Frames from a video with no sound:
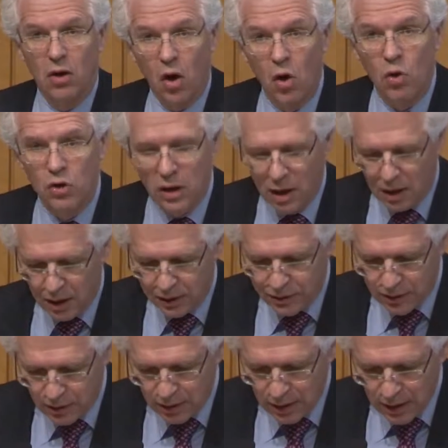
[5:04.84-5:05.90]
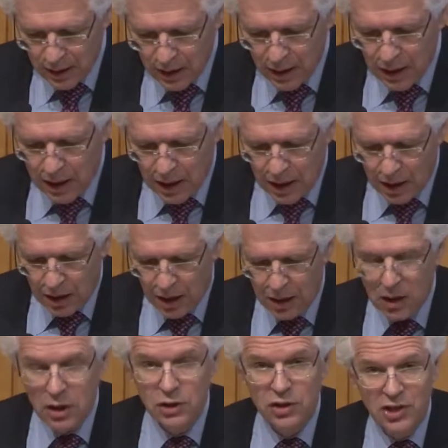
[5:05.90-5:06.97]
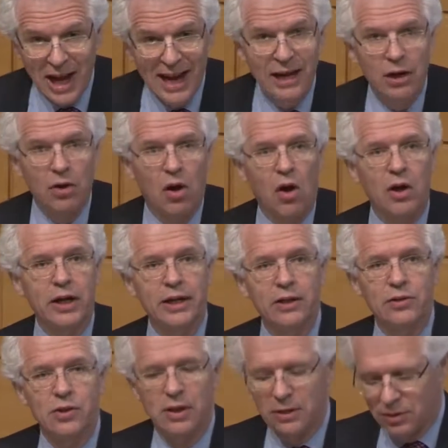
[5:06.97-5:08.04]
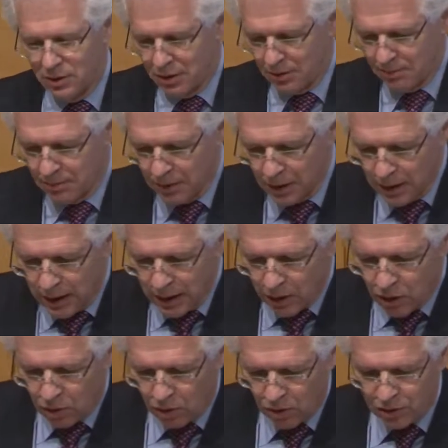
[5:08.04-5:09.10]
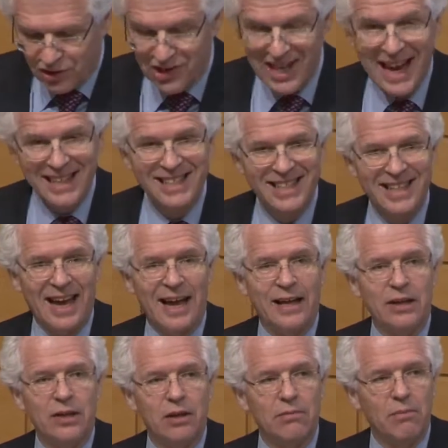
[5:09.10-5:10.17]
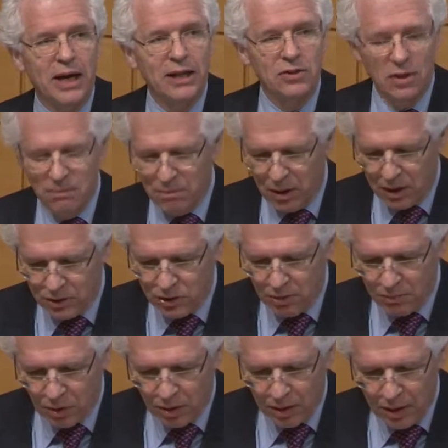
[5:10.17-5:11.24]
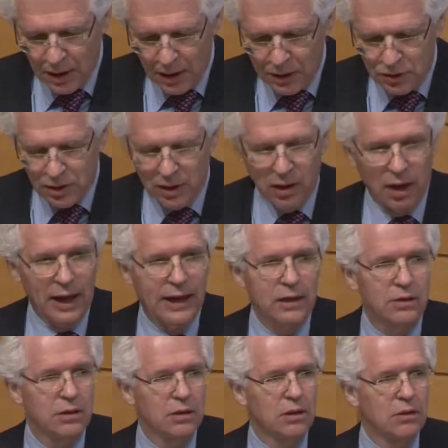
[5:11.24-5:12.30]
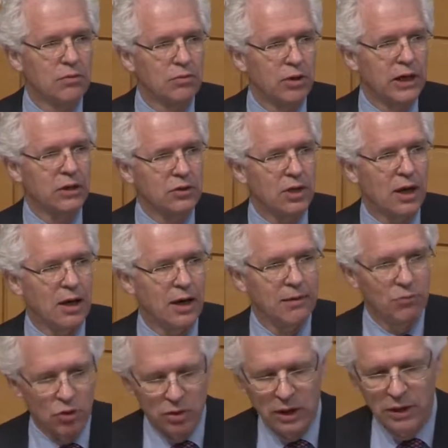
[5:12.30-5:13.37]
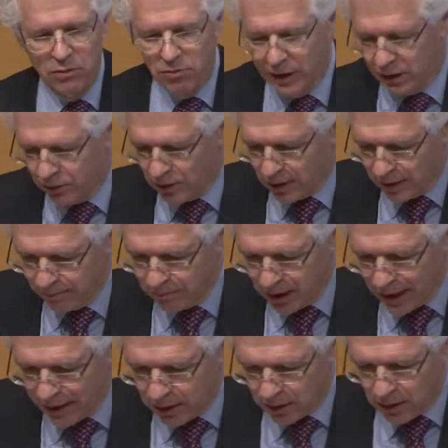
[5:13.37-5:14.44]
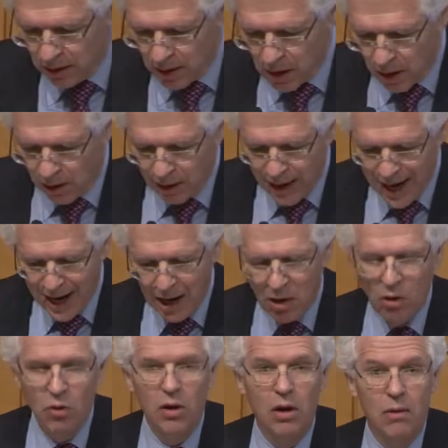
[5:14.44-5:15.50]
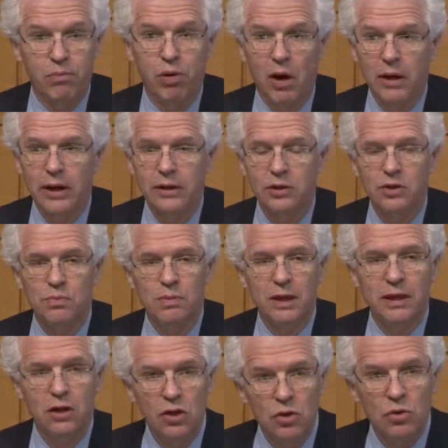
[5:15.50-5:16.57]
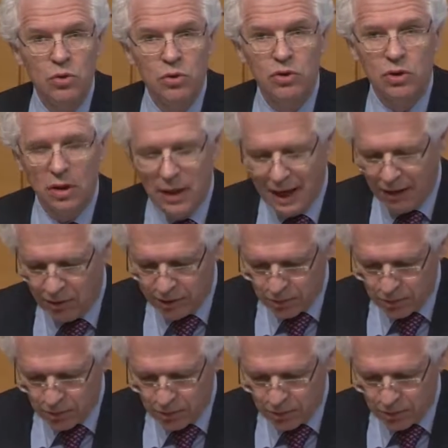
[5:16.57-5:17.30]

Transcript: low-cost data logging system called HESN that makes it possible to collect real-time or near real-time data on how a product is being used and how